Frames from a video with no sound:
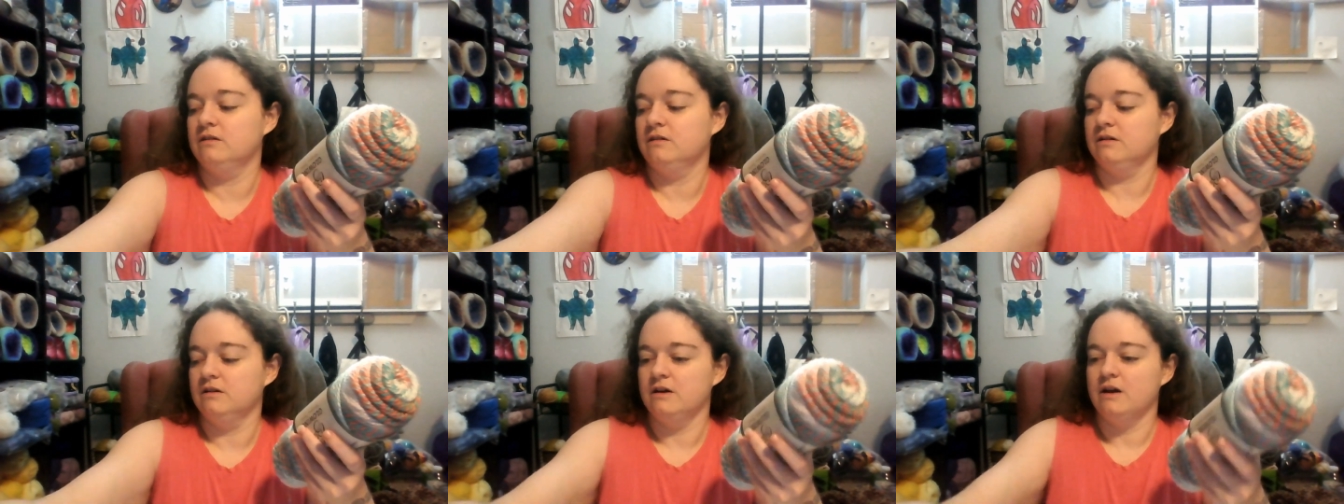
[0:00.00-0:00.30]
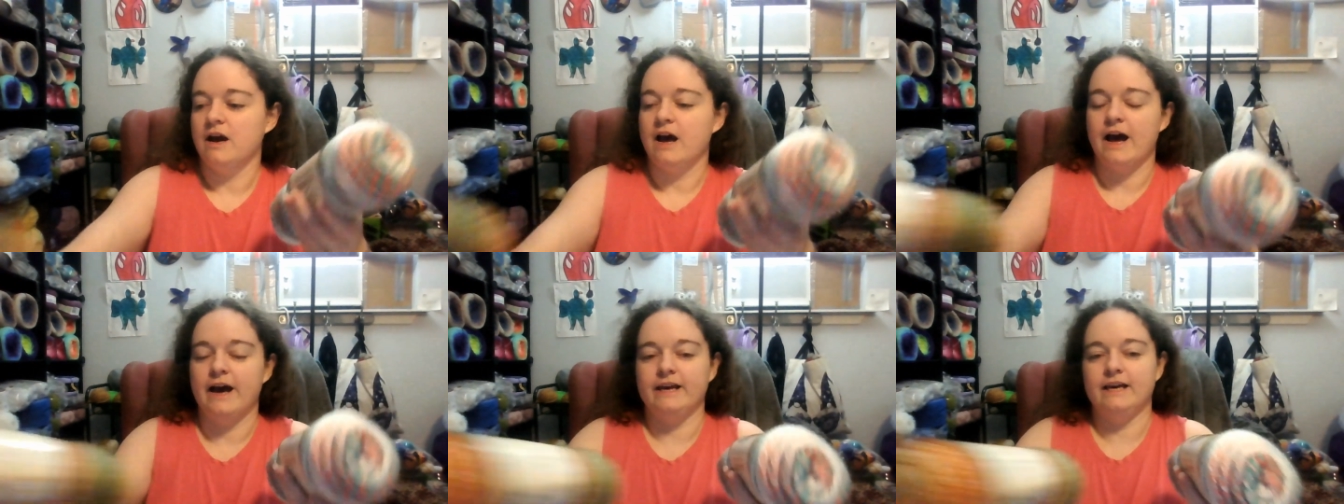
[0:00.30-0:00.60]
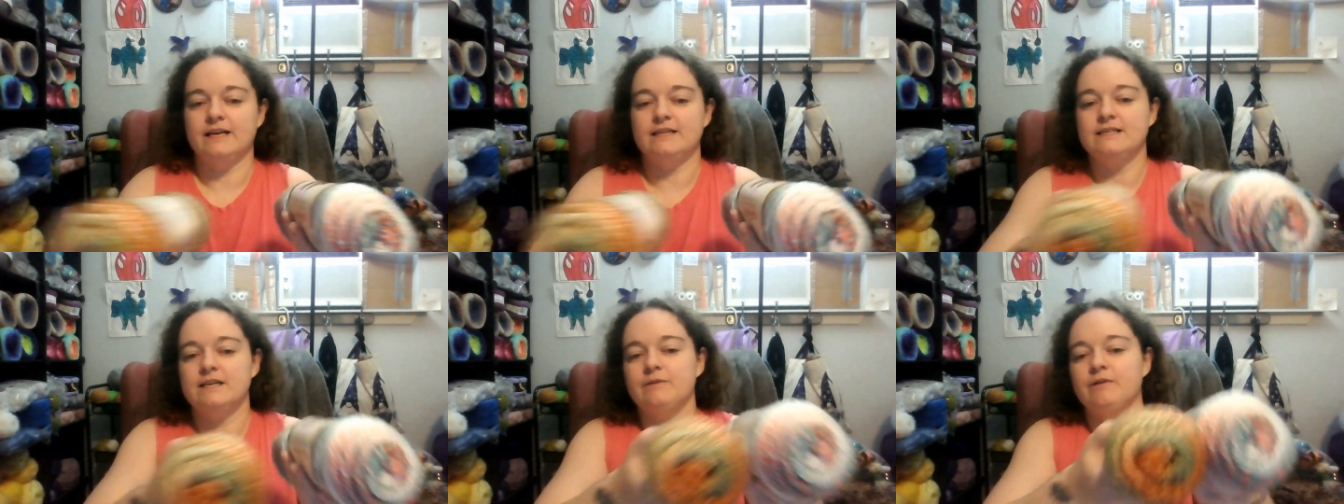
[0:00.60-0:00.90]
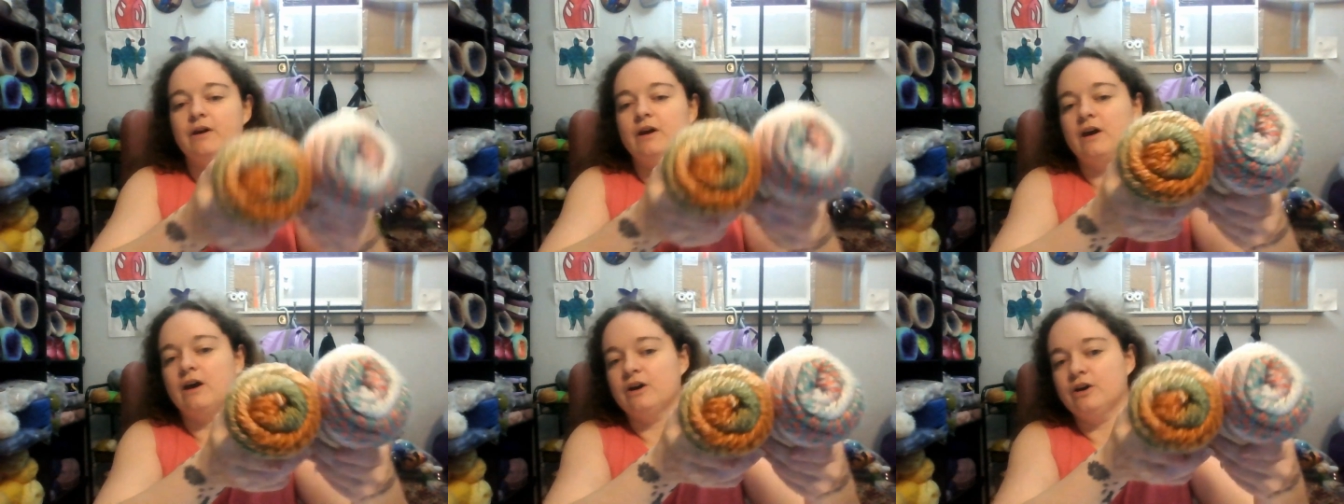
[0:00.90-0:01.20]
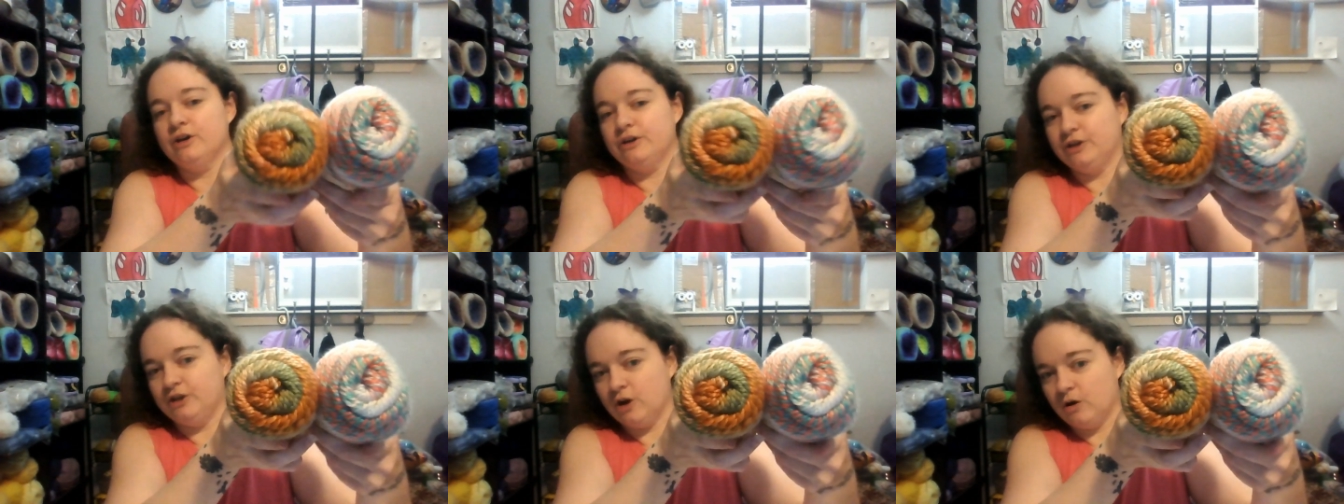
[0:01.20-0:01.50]
I guess it
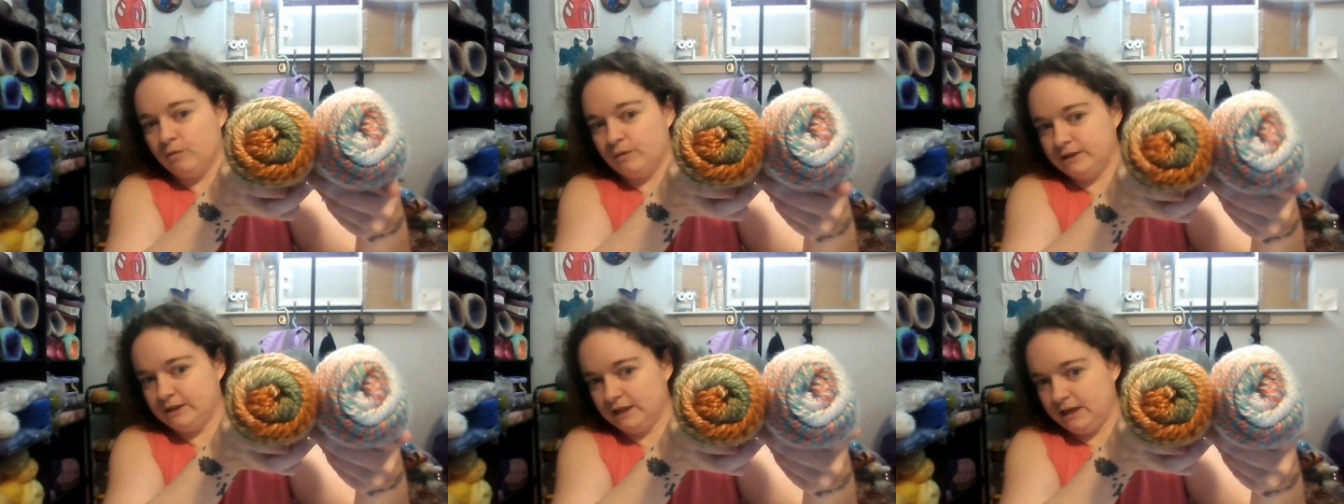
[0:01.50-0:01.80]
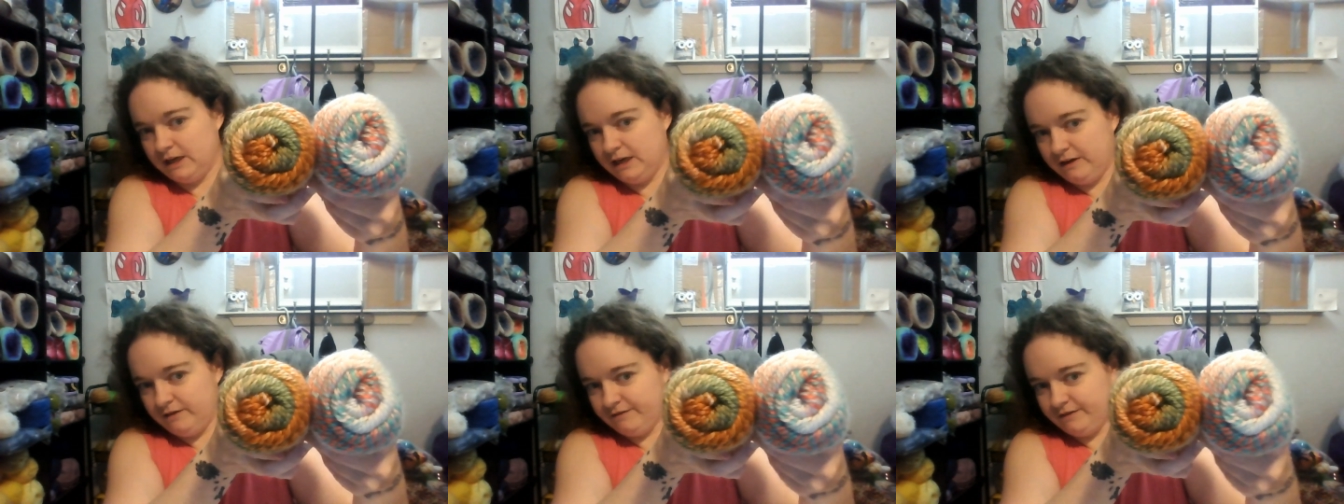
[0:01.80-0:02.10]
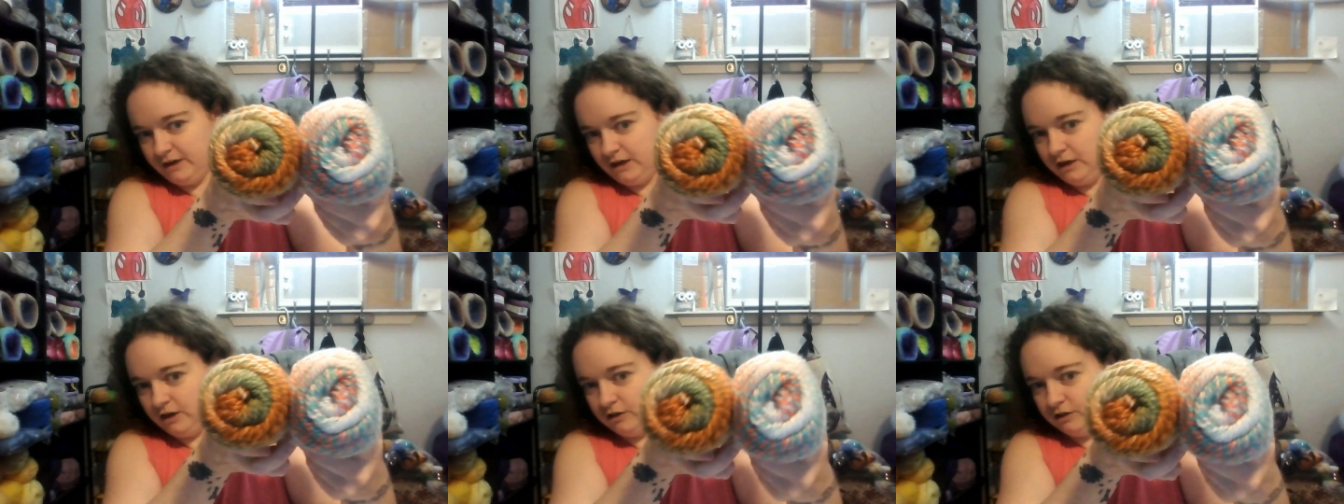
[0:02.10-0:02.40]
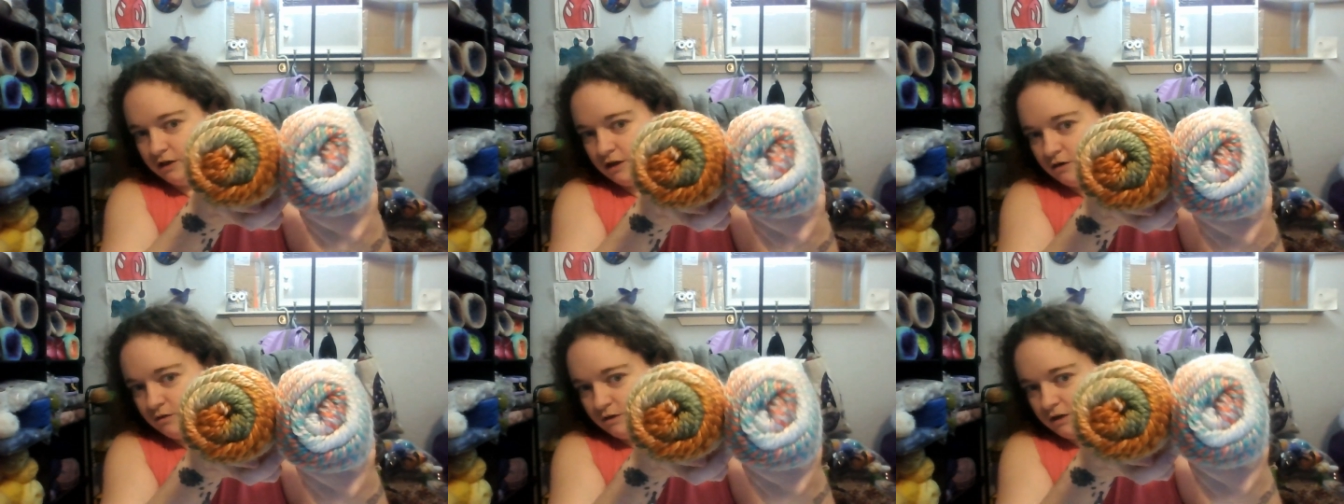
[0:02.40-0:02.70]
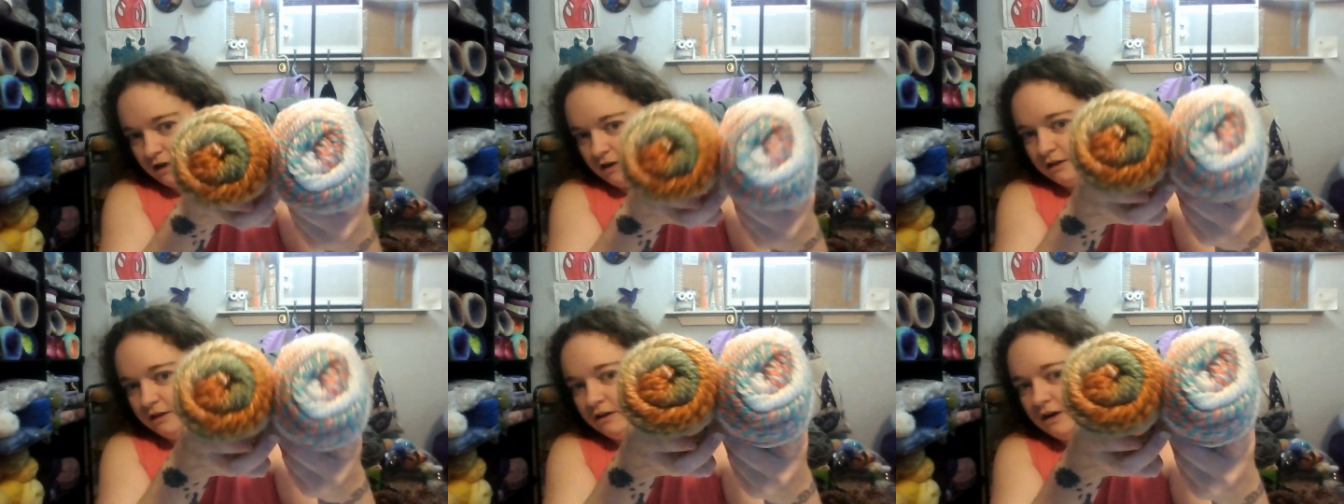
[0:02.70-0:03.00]
could go with the Evening Glow
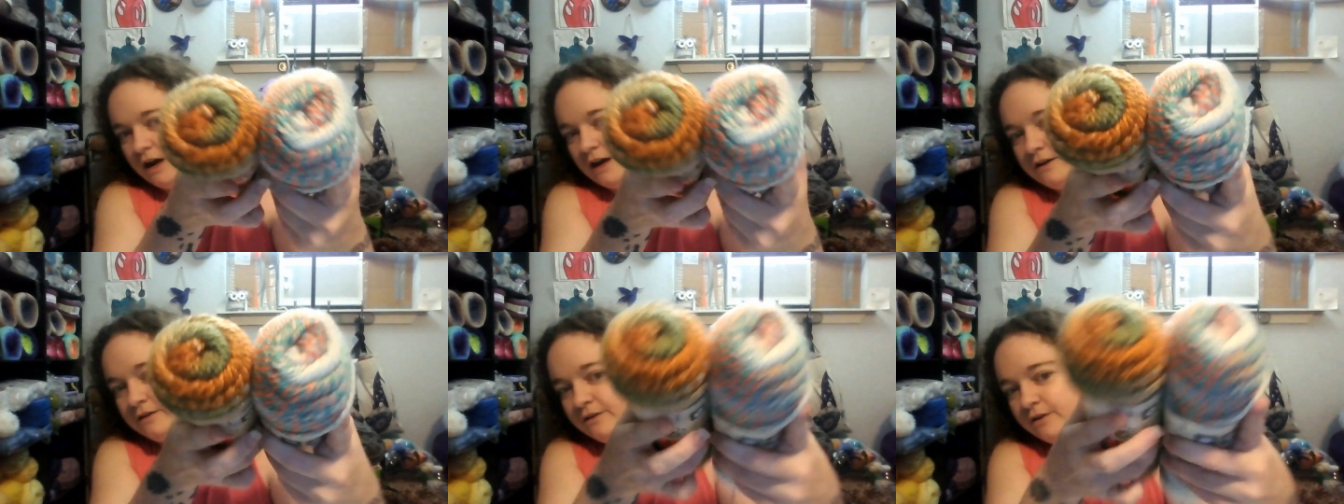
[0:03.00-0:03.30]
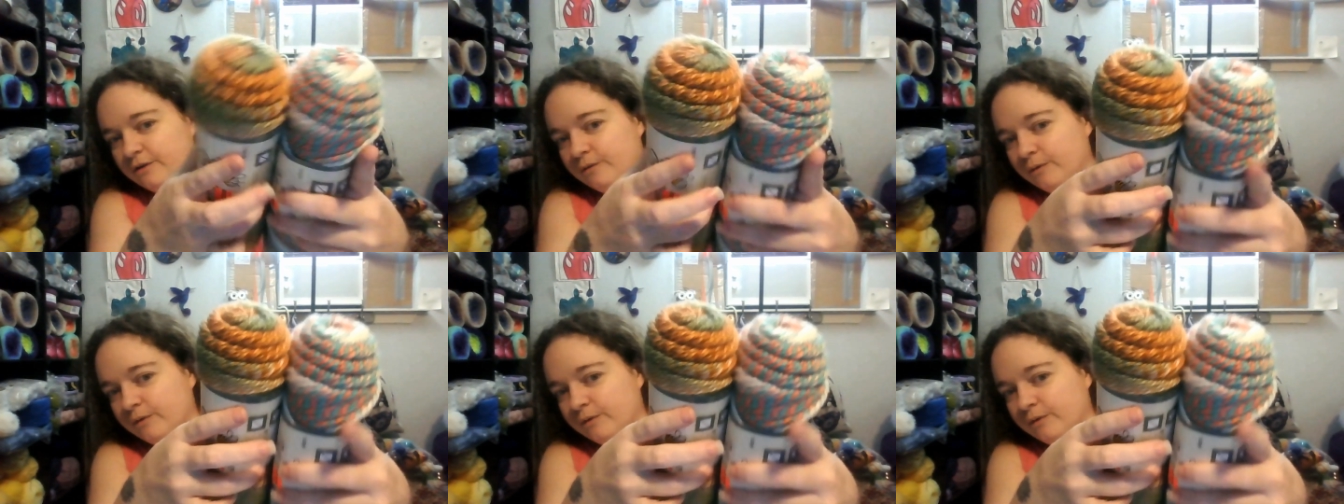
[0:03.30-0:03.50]
color. I don't know.